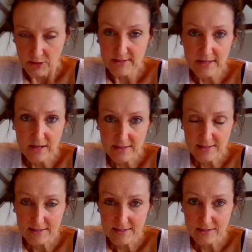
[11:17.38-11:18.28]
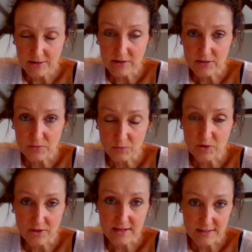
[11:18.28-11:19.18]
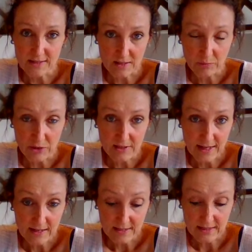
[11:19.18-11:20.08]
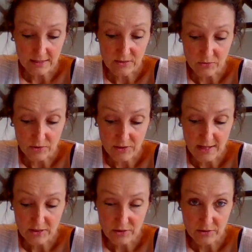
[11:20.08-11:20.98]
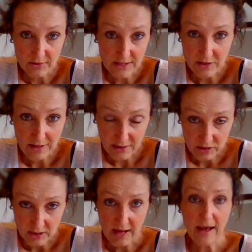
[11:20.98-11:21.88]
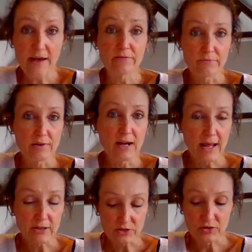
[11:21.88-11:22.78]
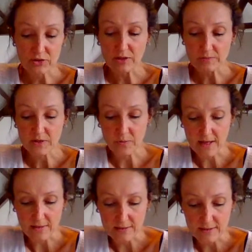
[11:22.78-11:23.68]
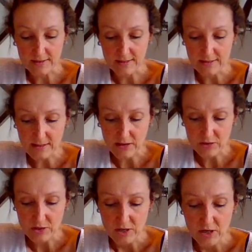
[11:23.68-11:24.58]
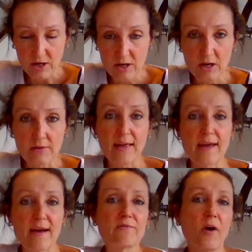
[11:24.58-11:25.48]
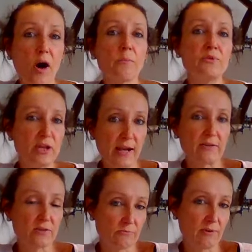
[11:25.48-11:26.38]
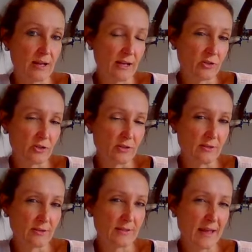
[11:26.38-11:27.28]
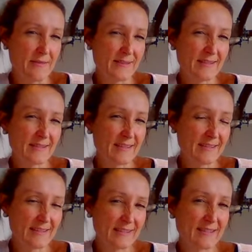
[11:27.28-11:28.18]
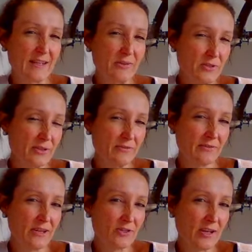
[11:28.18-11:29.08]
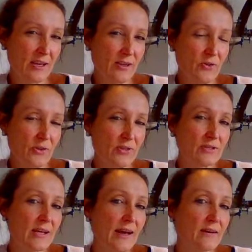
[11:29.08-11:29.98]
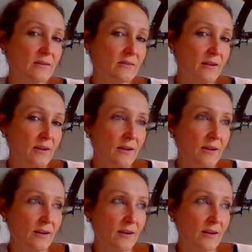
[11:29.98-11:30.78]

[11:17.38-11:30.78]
You see, those with narcissistic personality disorder, they don't actually have relationships with others as such. They have object relations. And this is the distinguishing feature here. You can tell